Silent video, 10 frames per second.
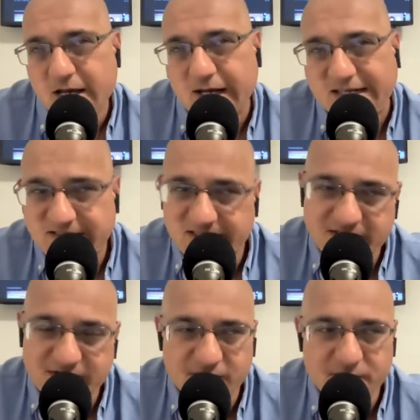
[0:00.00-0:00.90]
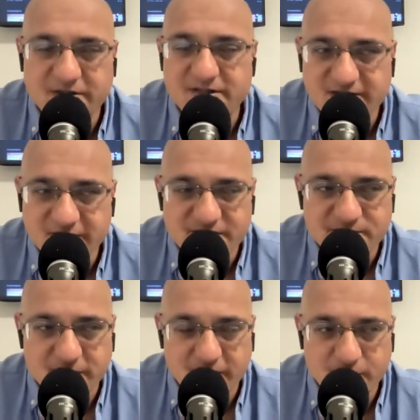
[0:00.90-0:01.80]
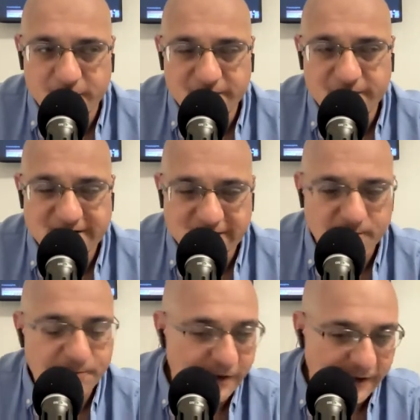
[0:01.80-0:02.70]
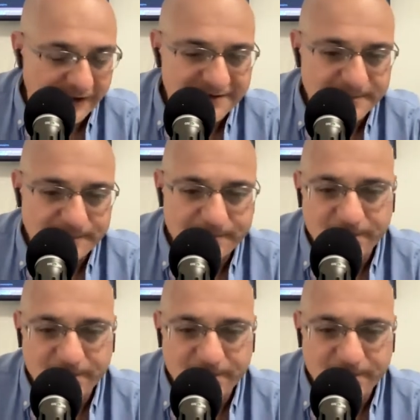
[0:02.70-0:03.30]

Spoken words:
less Kickstarter because Kickstarter is more about physical products,